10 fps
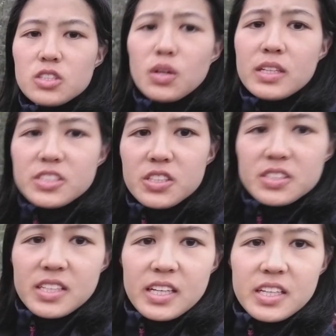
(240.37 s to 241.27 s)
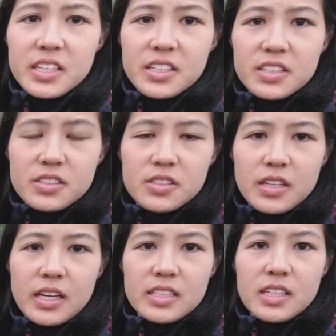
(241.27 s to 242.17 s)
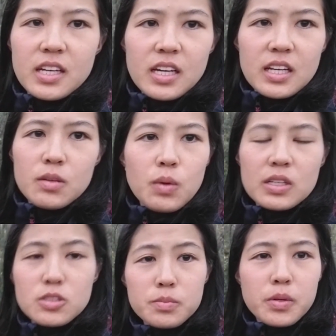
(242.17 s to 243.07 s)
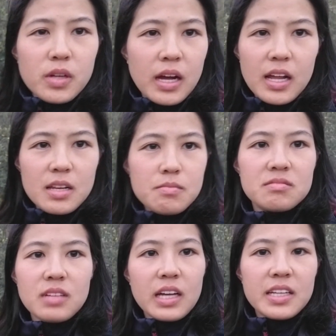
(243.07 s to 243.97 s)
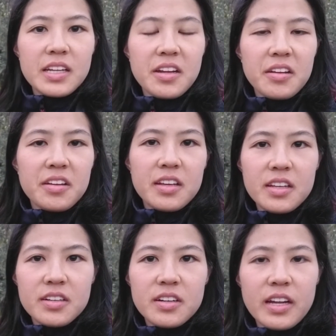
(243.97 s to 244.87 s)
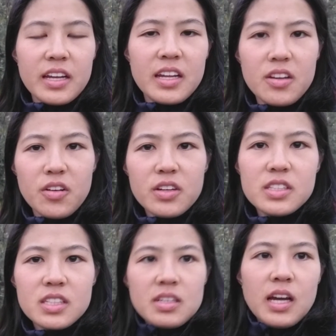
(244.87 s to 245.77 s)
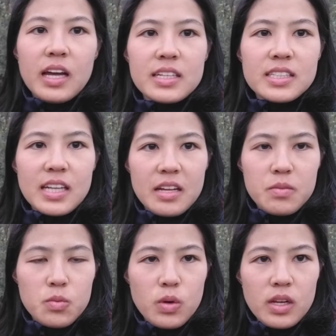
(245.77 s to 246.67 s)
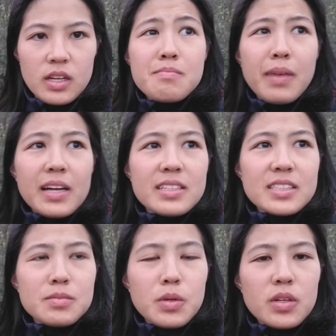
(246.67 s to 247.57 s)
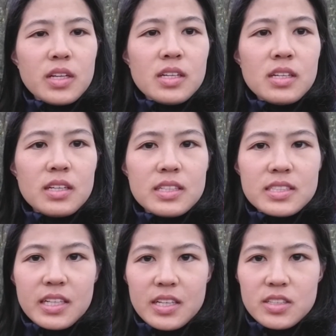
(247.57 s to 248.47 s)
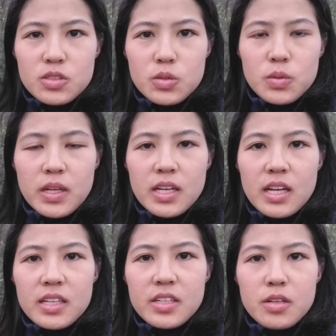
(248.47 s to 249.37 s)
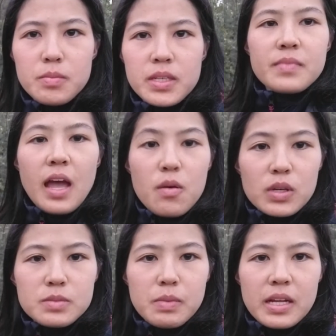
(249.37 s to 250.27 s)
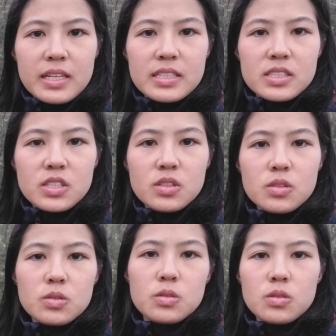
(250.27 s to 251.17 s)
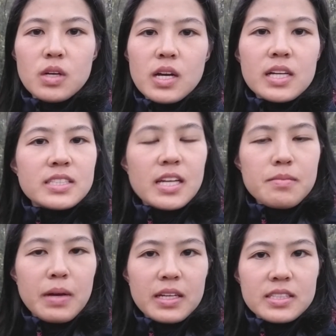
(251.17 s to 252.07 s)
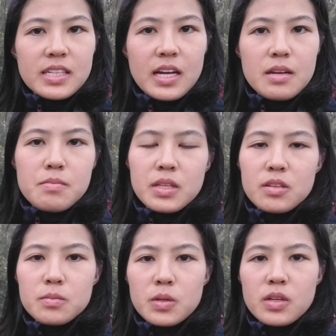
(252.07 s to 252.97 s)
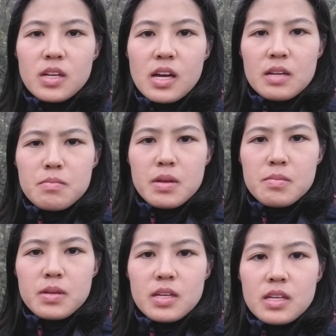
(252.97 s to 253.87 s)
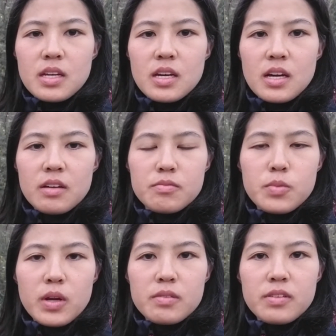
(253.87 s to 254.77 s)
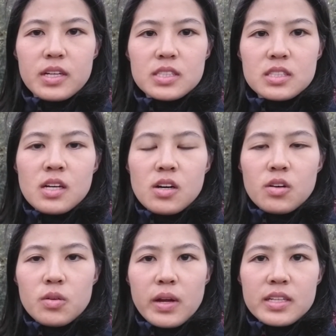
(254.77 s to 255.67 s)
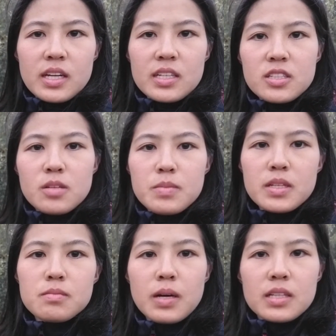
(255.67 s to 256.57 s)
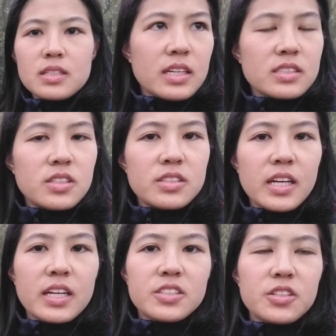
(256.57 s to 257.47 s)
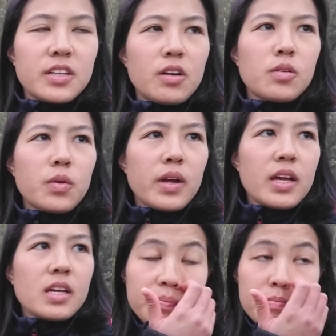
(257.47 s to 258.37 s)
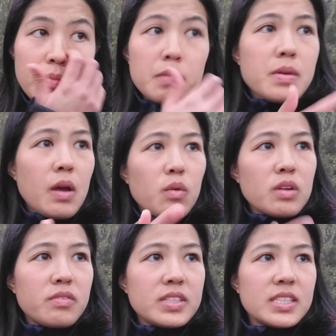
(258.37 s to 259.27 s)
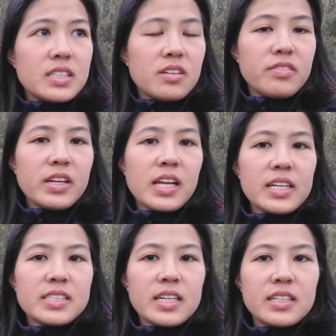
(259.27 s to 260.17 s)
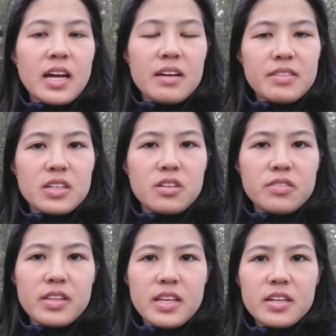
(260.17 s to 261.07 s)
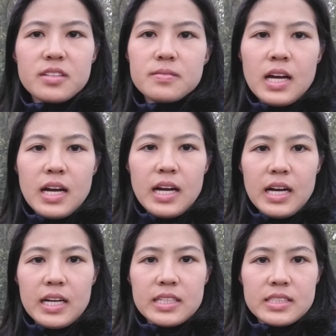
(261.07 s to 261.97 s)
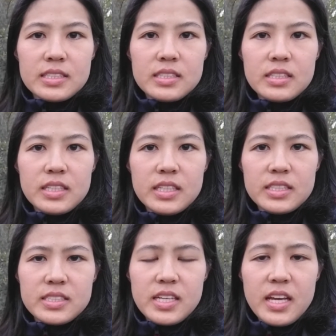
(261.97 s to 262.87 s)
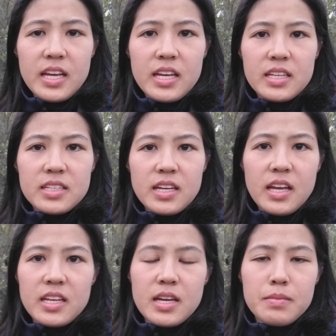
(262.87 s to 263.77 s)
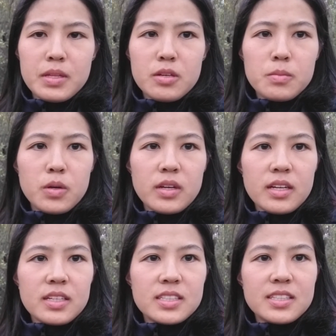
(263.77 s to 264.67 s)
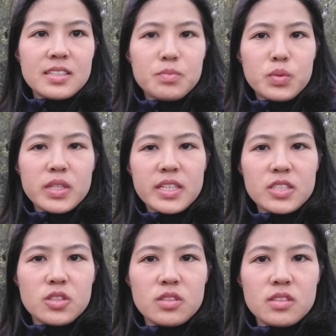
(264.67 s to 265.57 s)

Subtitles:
I just stayed here tonight. It was super calm, I didn't hear any noise, I slept well. But this morning it started to rain a little bit. I was planning to take my time in the morning and maybe have breakfast or ride a little bit, but the day turned out great. Maybe I will visit the village and have a coffee there. And it's 8 a.m. in the morning, it's pretty soon.